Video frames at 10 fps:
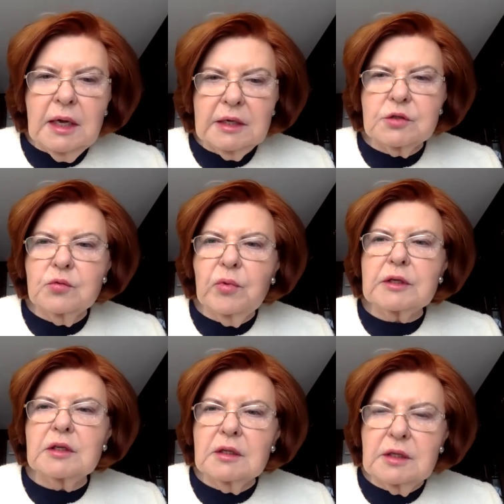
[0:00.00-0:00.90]
as to
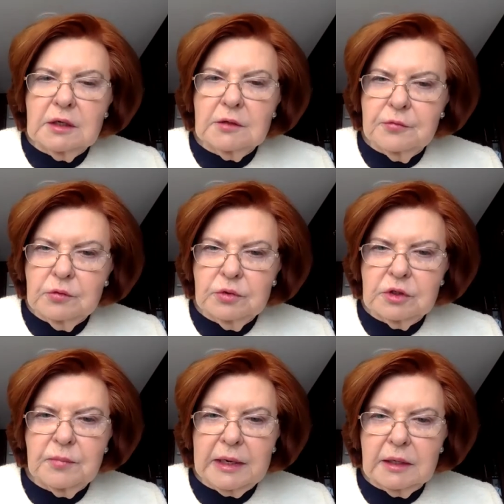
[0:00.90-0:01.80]
what their
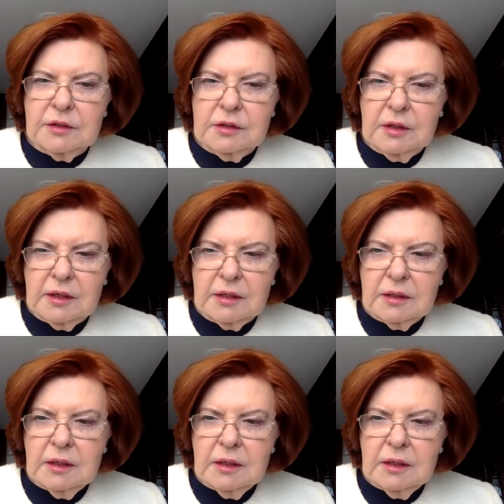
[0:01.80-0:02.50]
future plans are.